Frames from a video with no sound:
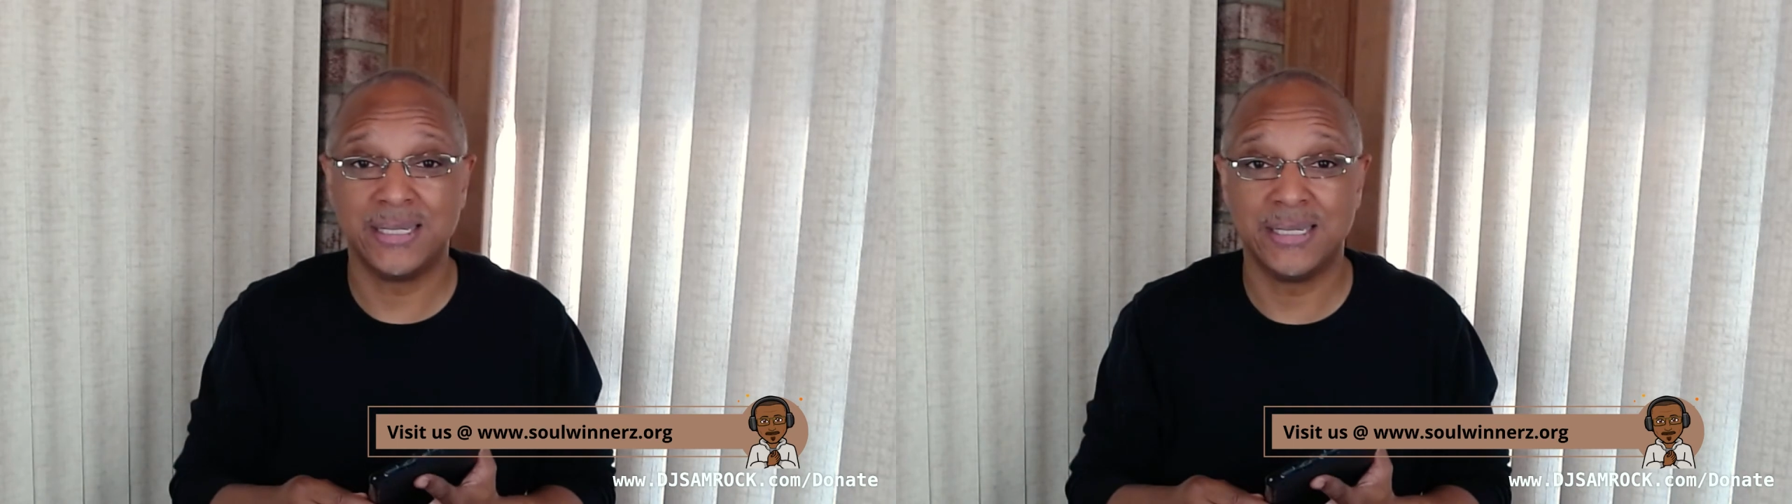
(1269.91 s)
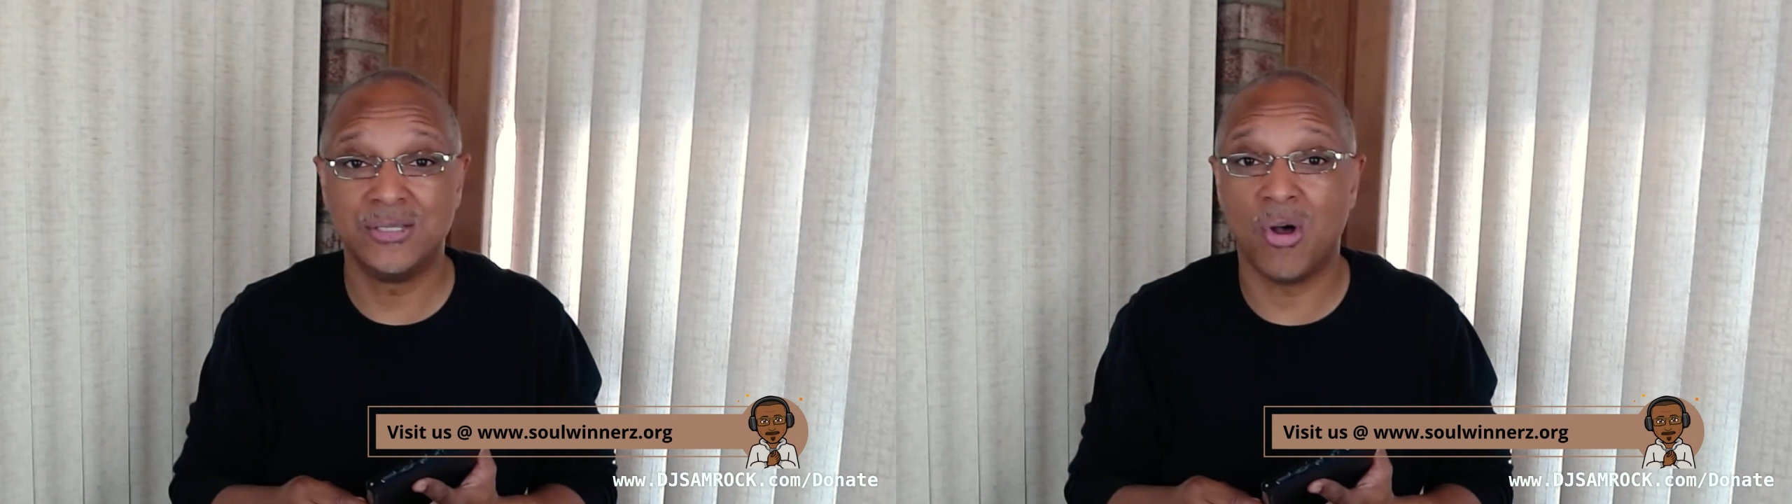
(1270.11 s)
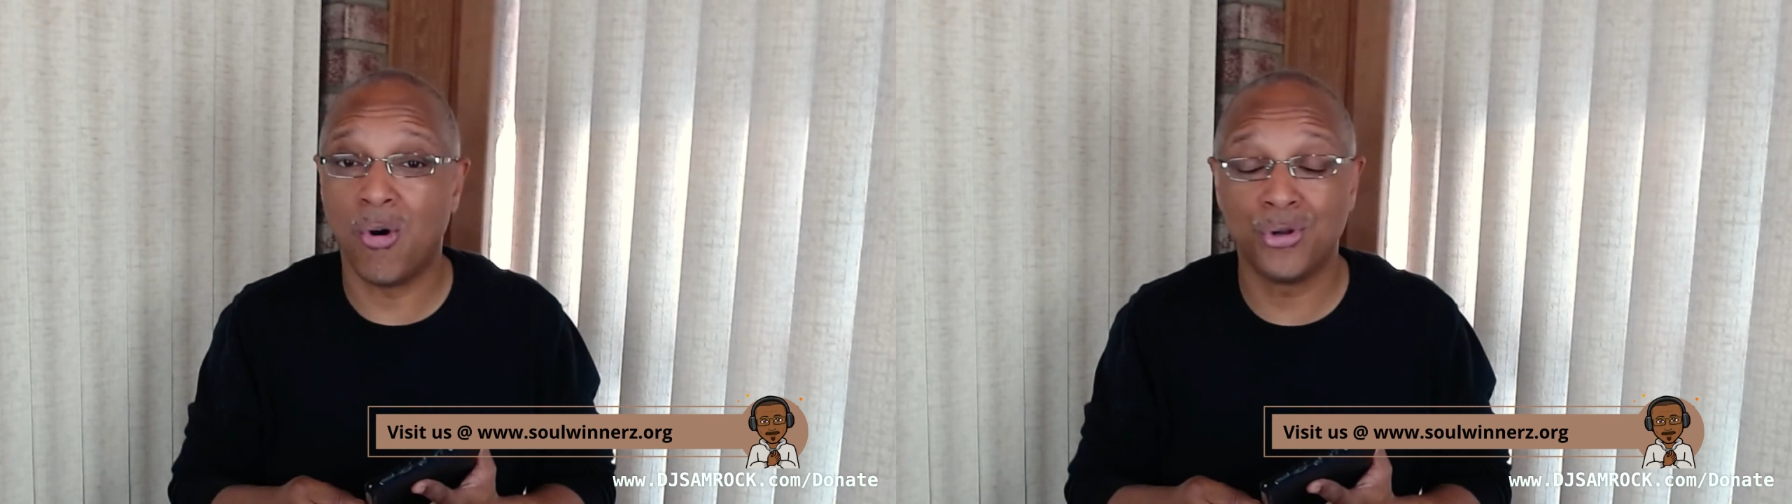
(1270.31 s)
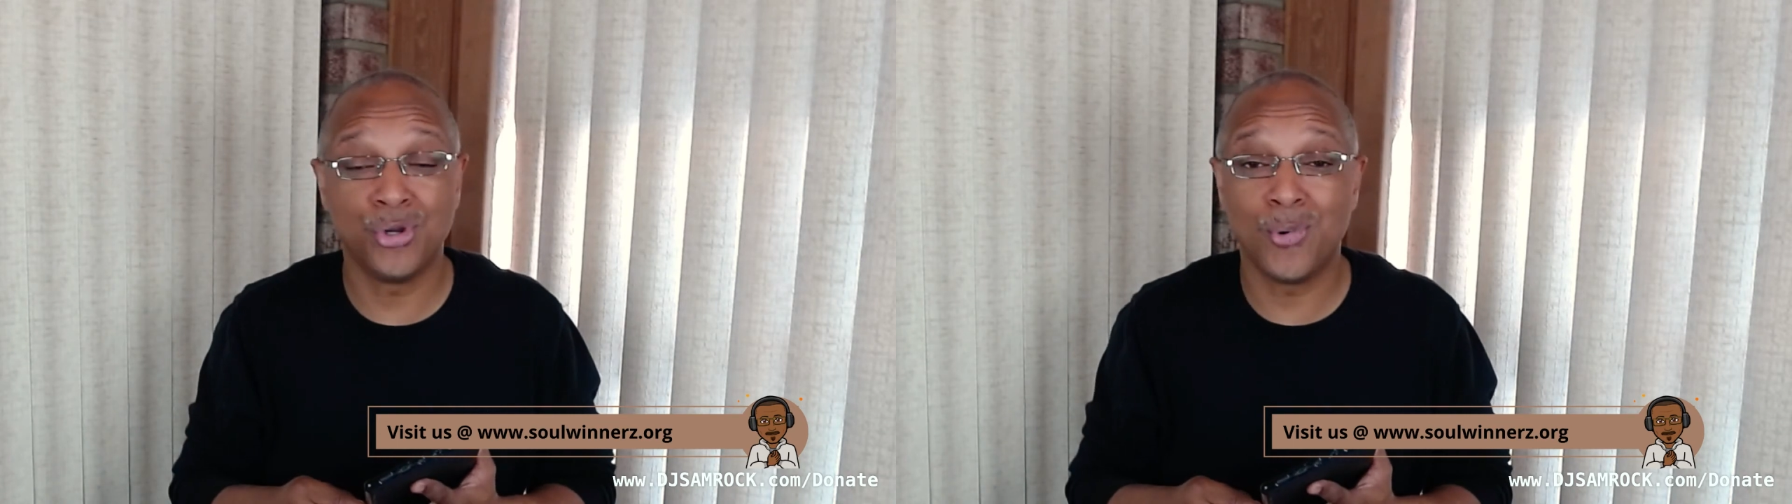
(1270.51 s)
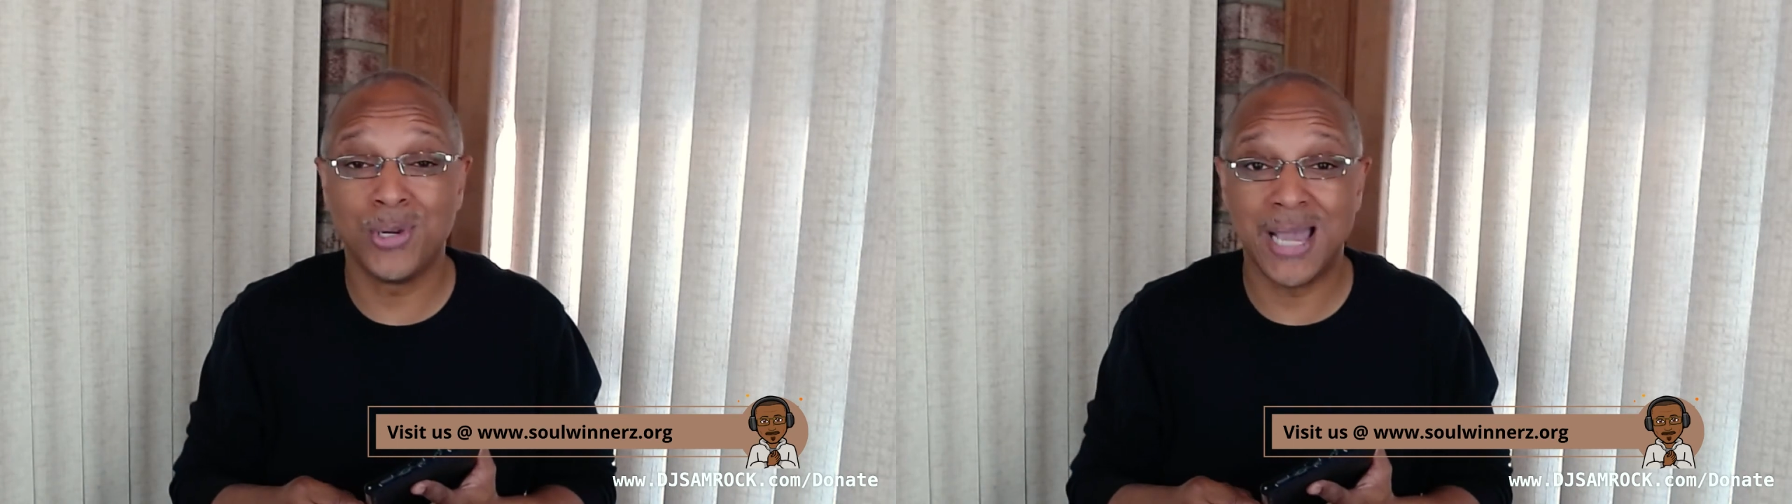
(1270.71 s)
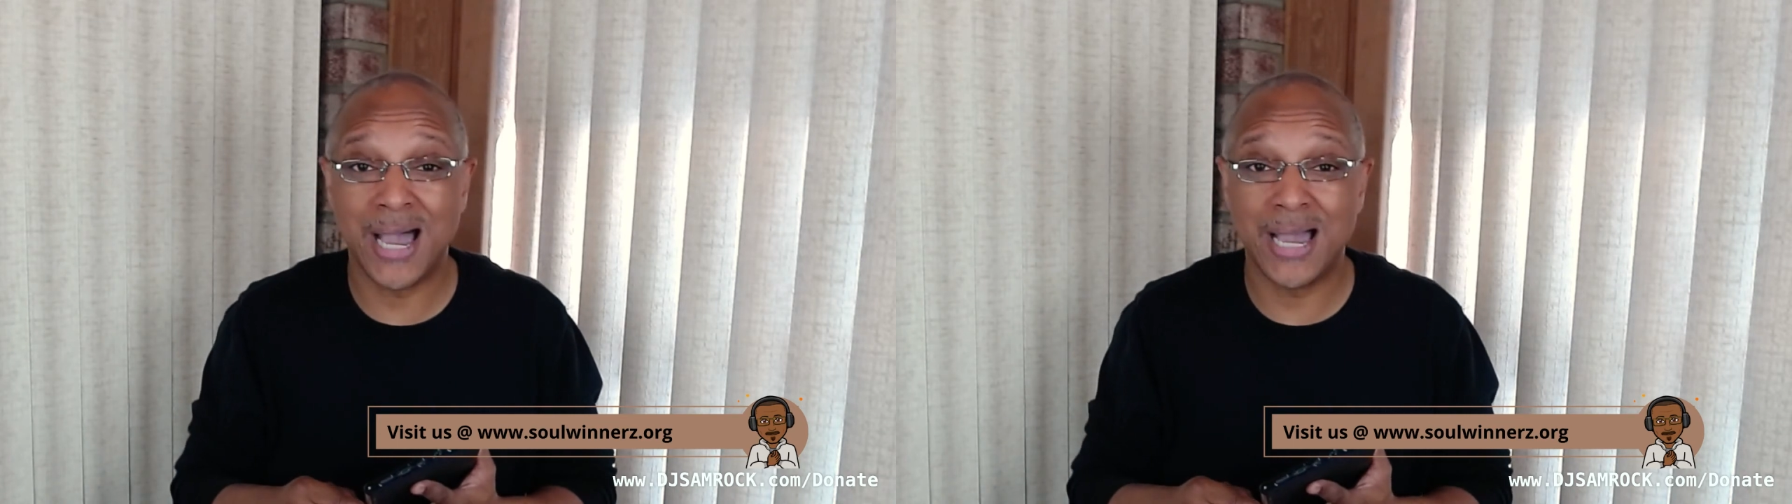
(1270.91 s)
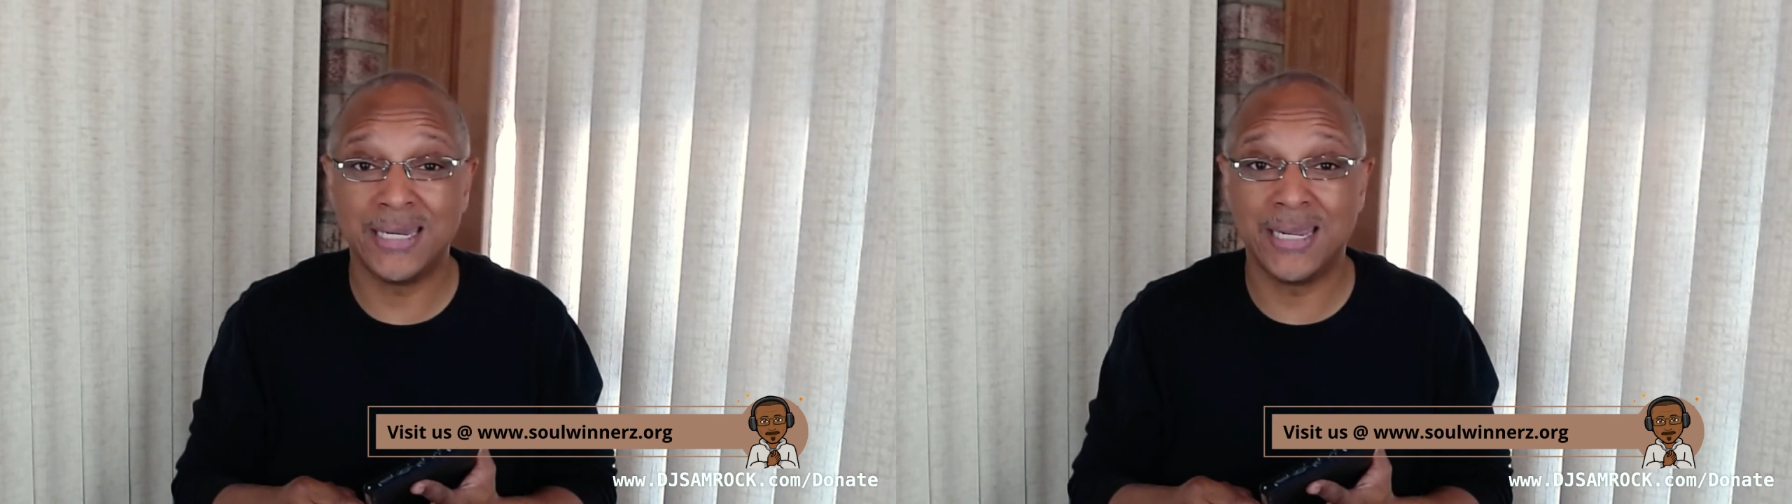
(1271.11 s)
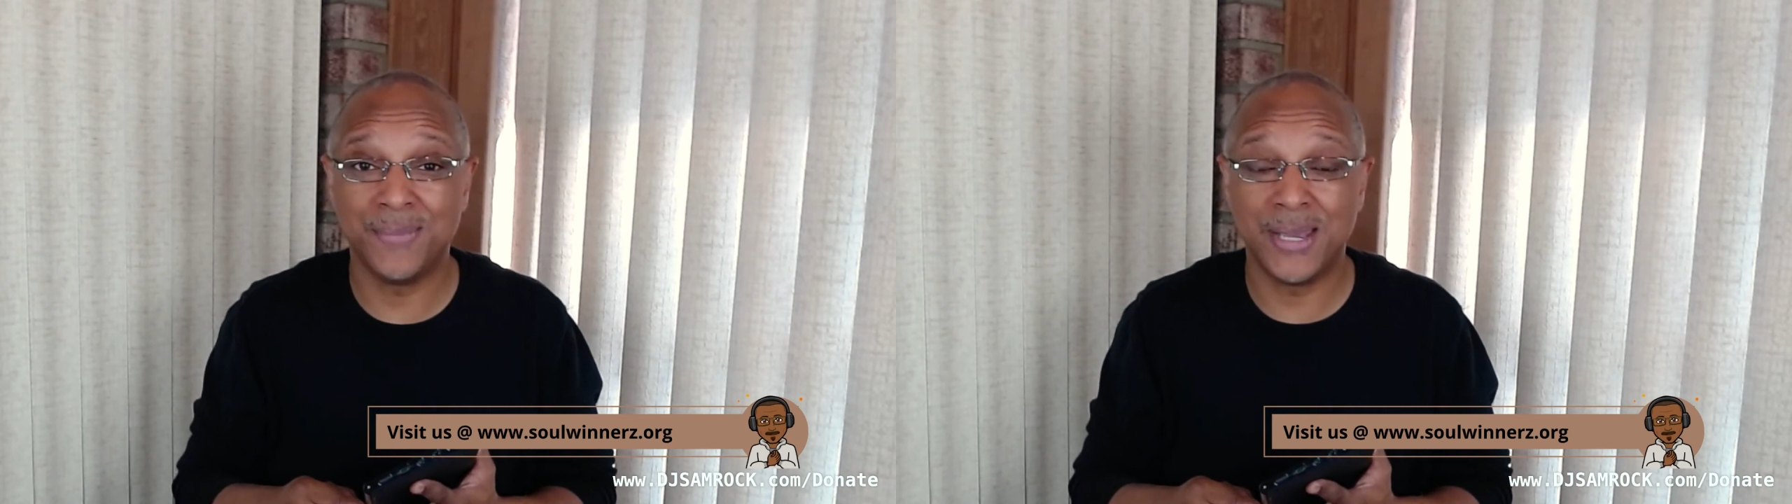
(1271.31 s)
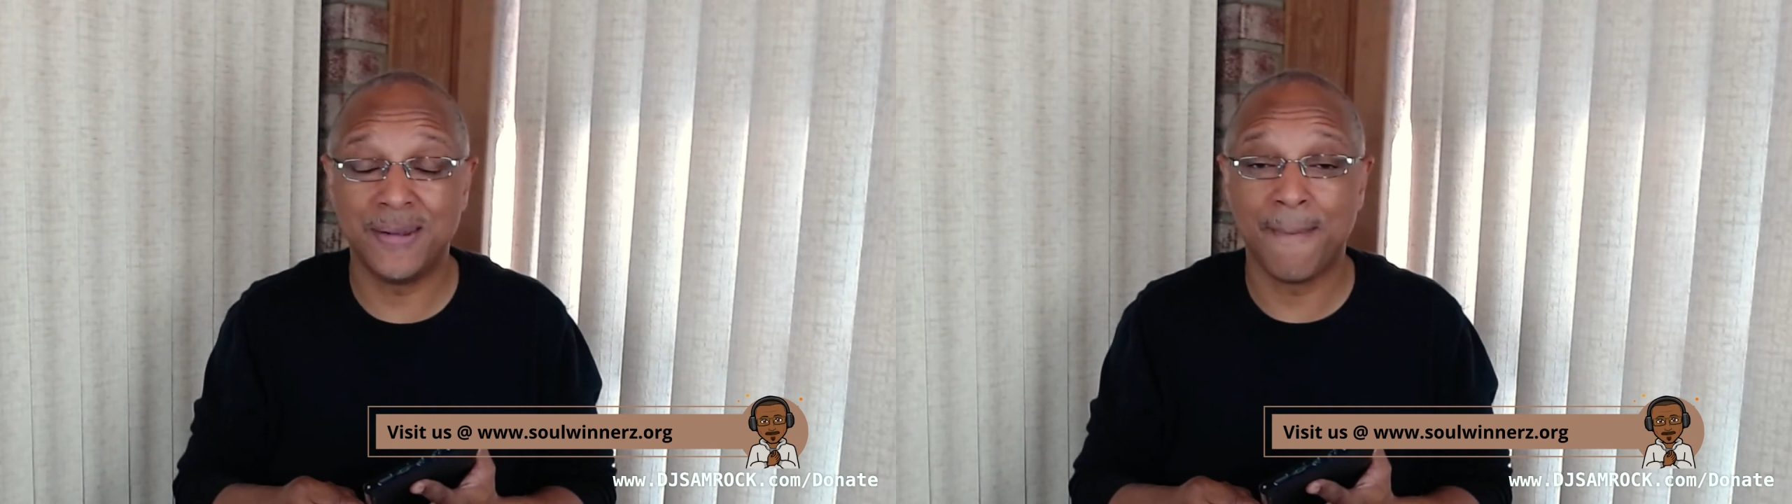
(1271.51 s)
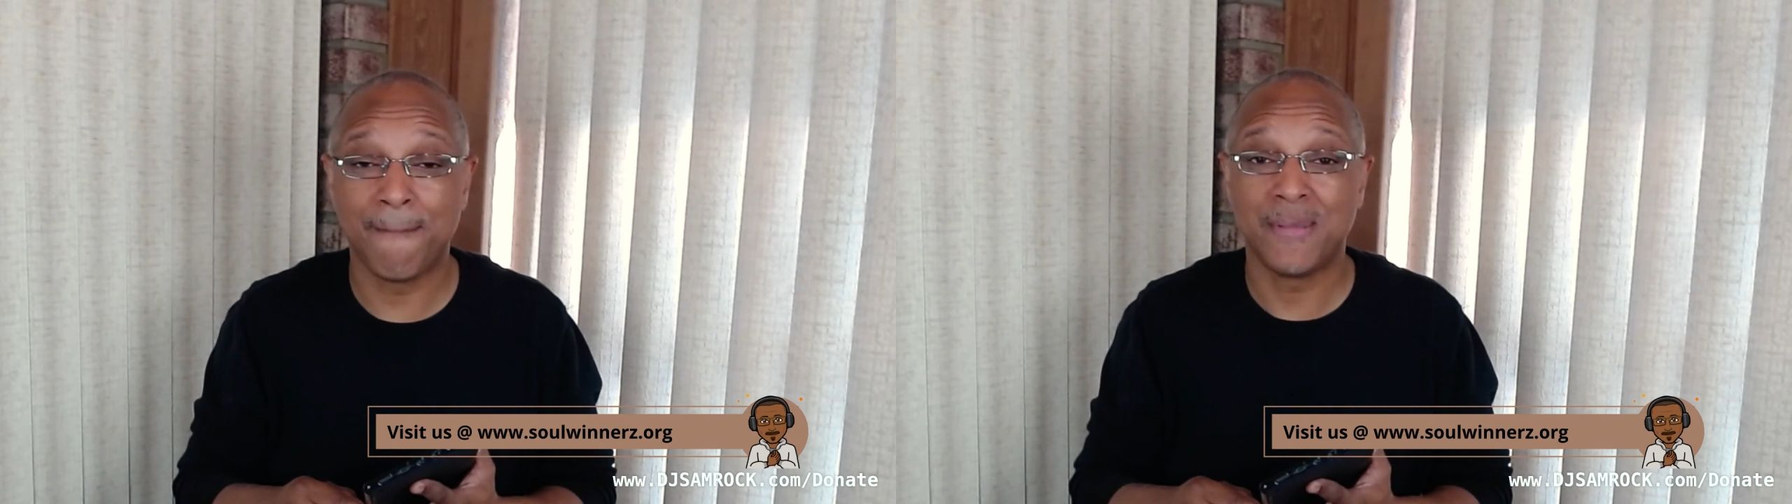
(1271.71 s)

He's the all knowing God. Amen.